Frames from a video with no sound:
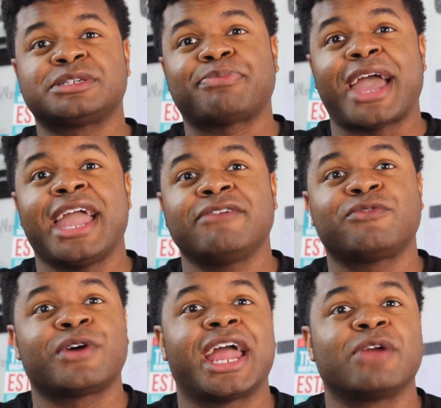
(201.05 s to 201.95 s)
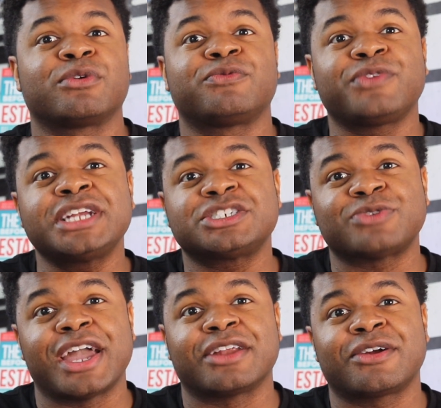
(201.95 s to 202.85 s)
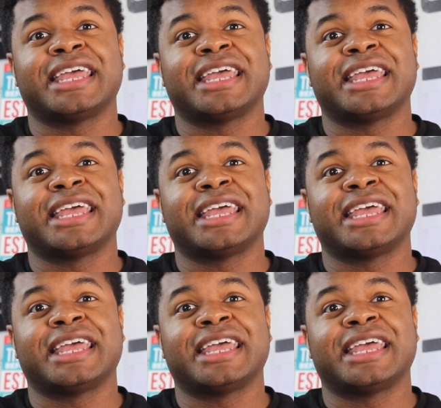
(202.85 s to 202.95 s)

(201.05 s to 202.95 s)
to pay for a refrigerator.